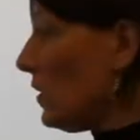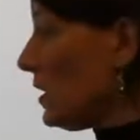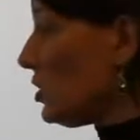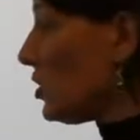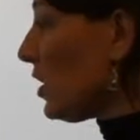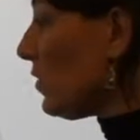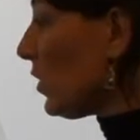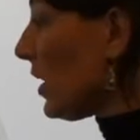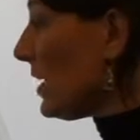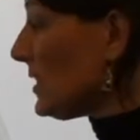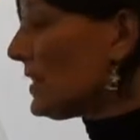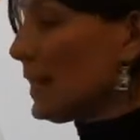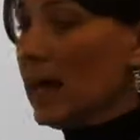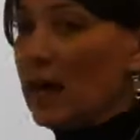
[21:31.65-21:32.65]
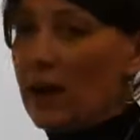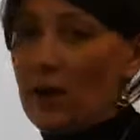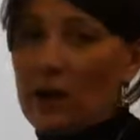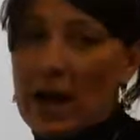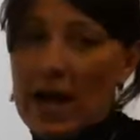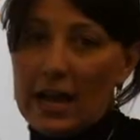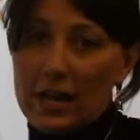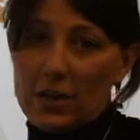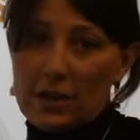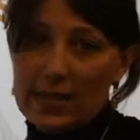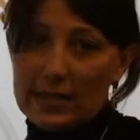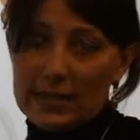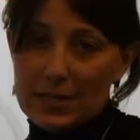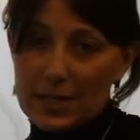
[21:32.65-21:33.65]
This year, they're going to sit on our
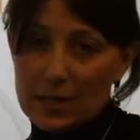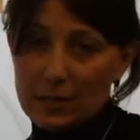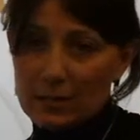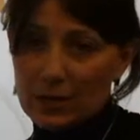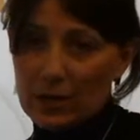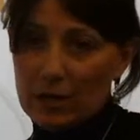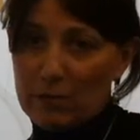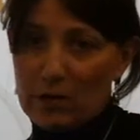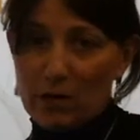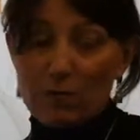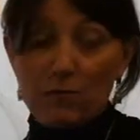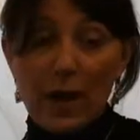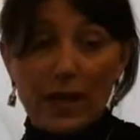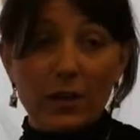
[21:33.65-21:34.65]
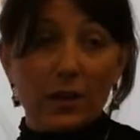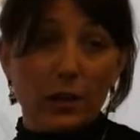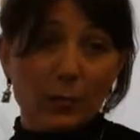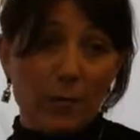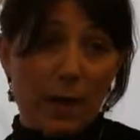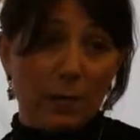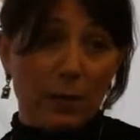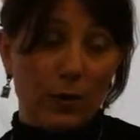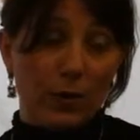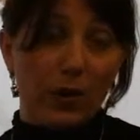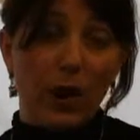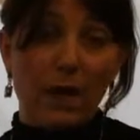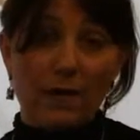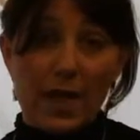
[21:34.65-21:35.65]
INRS team. They're going to be a regular
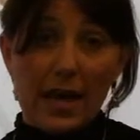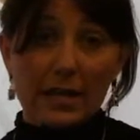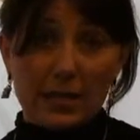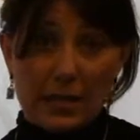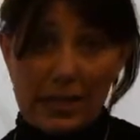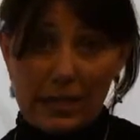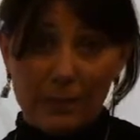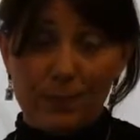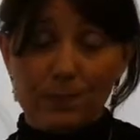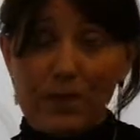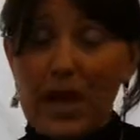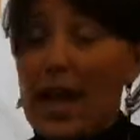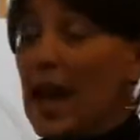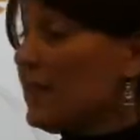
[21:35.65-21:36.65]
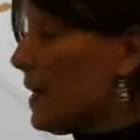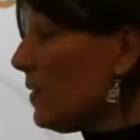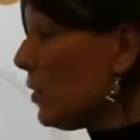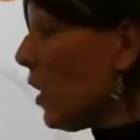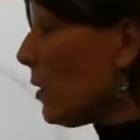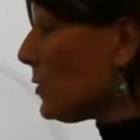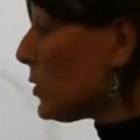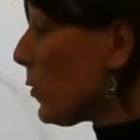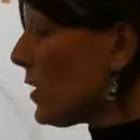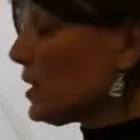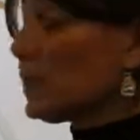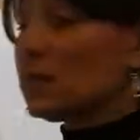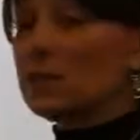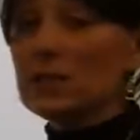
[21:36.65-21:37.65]
member of that team. And then they're also
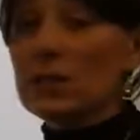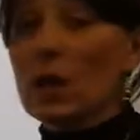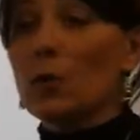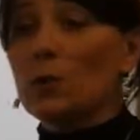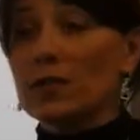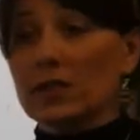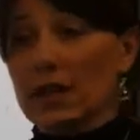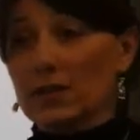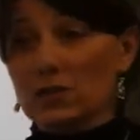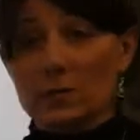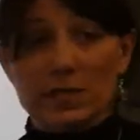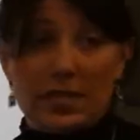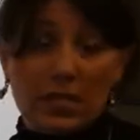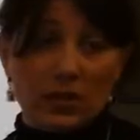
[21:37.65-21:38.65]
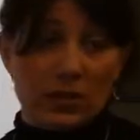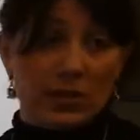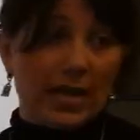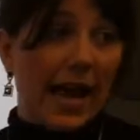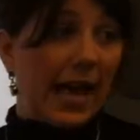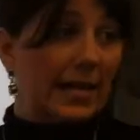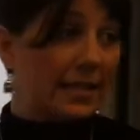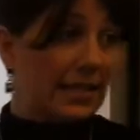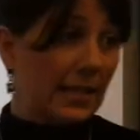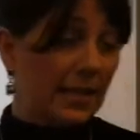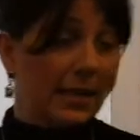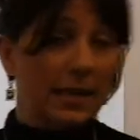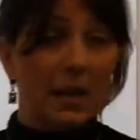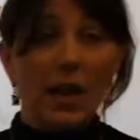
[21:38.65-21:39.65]
going to consult with classroom teachers as
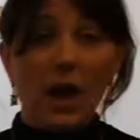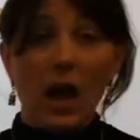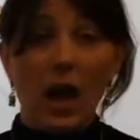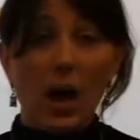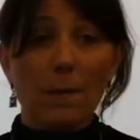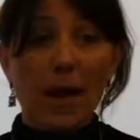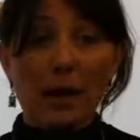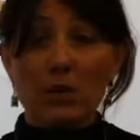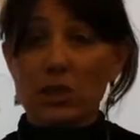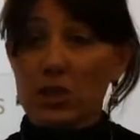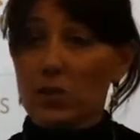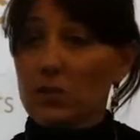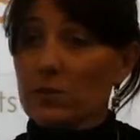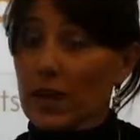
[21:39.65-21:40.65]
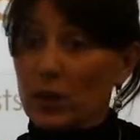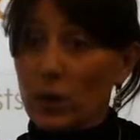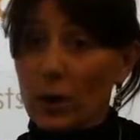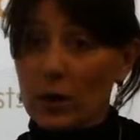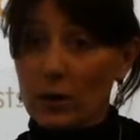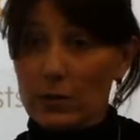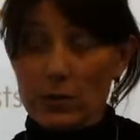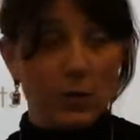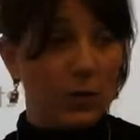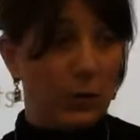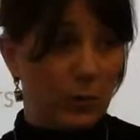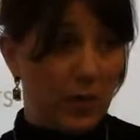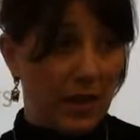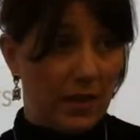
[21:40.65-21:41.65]
needed about children that you're
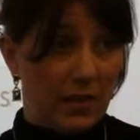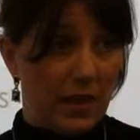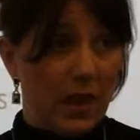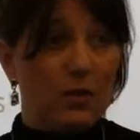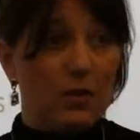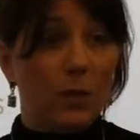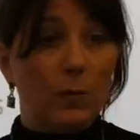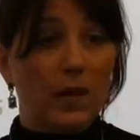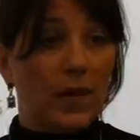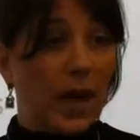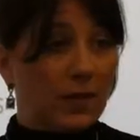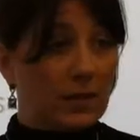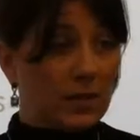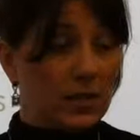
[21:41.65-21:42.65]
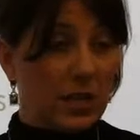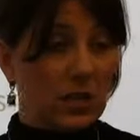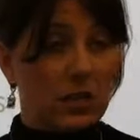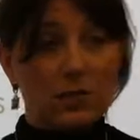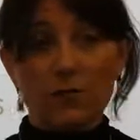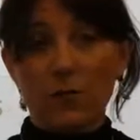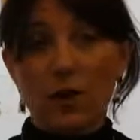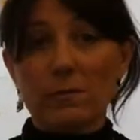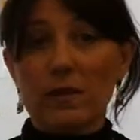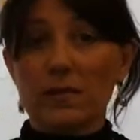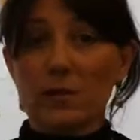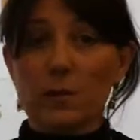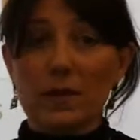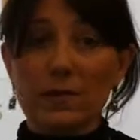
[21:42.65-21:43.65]
concerned with. There'll be a consultation form
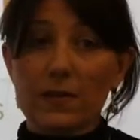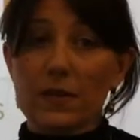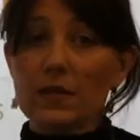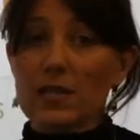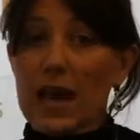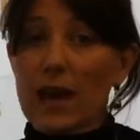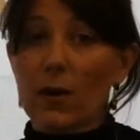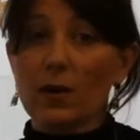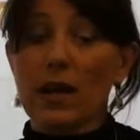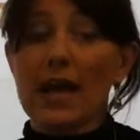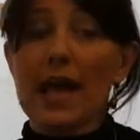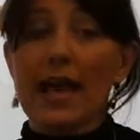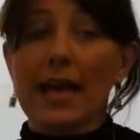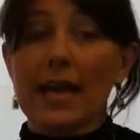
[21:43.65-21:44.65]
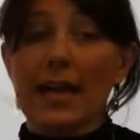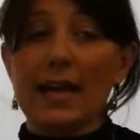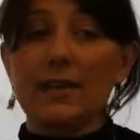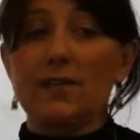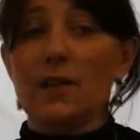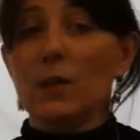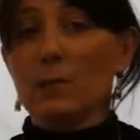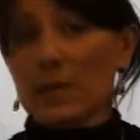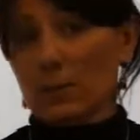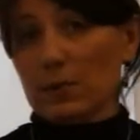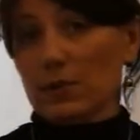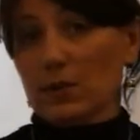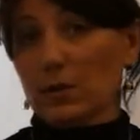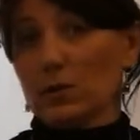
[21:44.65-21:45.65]
that they'll be filled out, and they'll
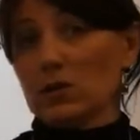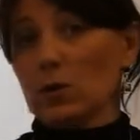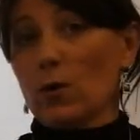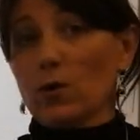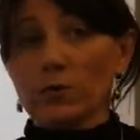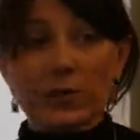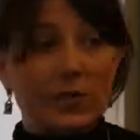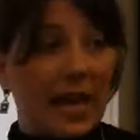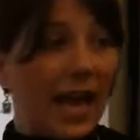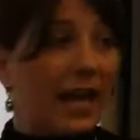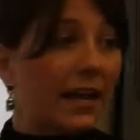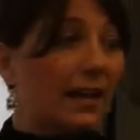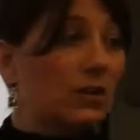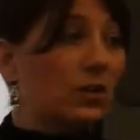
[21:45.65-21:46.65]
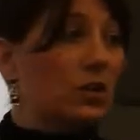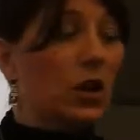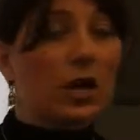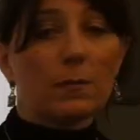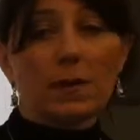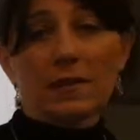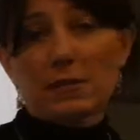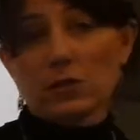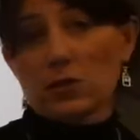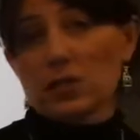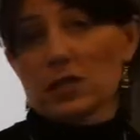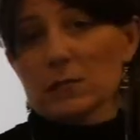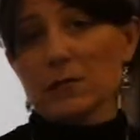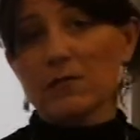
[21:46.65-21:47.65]
meet with you to go over data, to talk about the
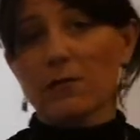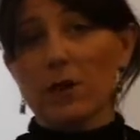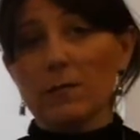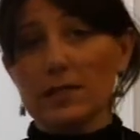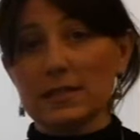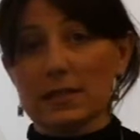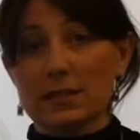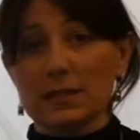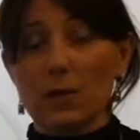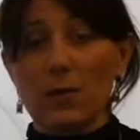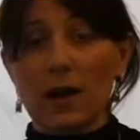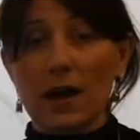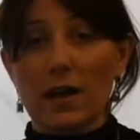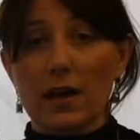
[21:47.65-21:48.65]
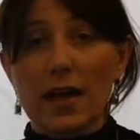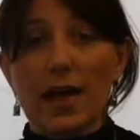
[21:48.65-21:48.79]
student's performance, and so on.